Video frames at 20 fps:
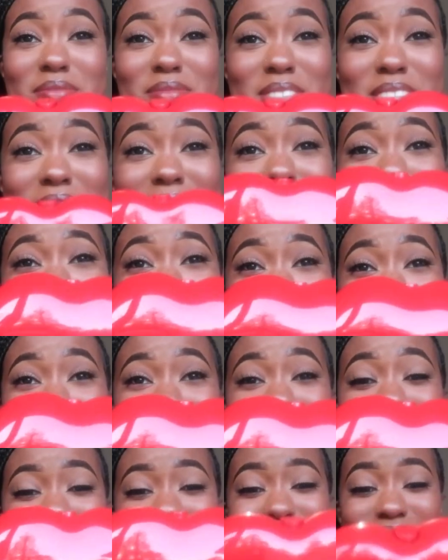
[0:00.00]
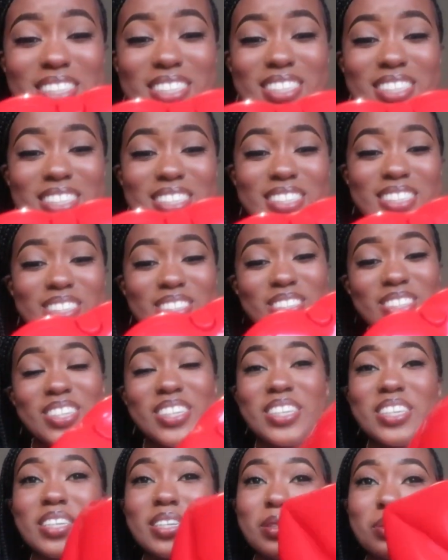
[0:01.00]
Look how cute it is.
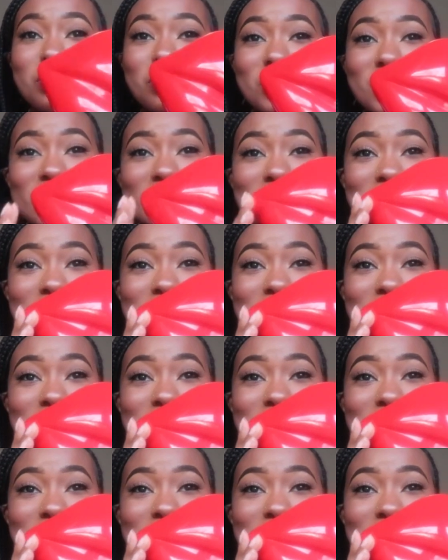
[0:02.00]
Lips.